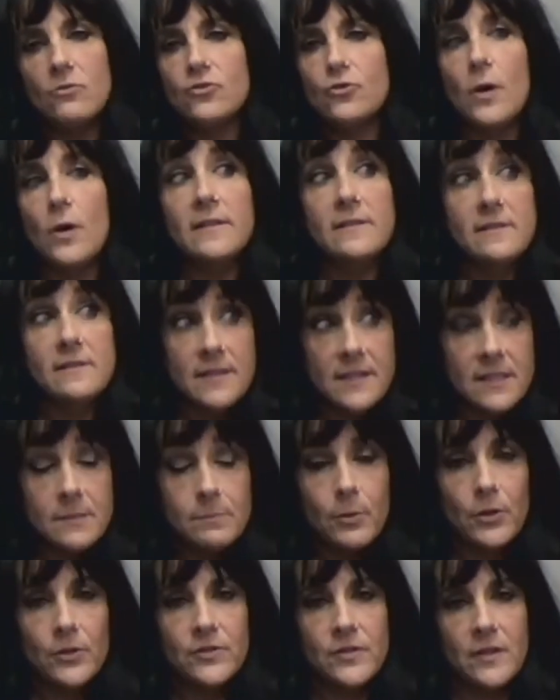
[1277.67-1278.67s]
trust this
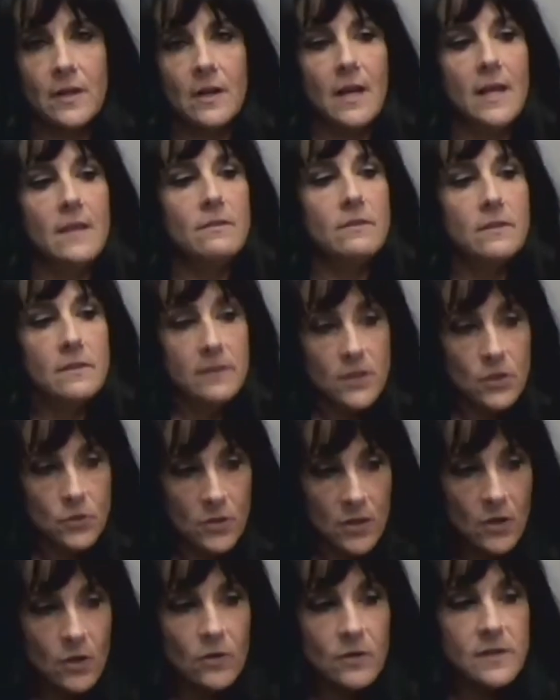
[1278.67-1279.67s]
person and you
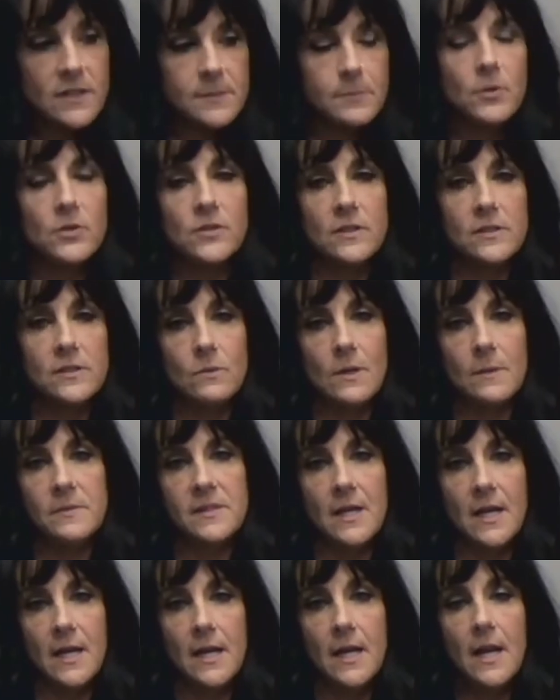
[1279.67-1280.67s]
can go to this person's
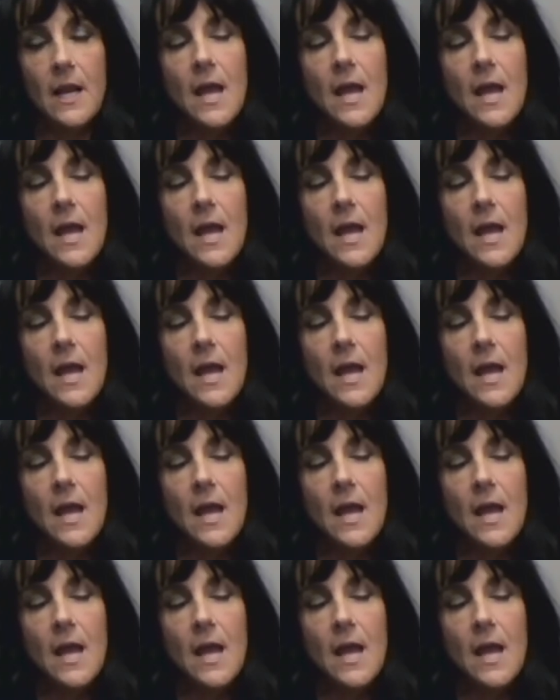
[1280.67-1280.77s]
website.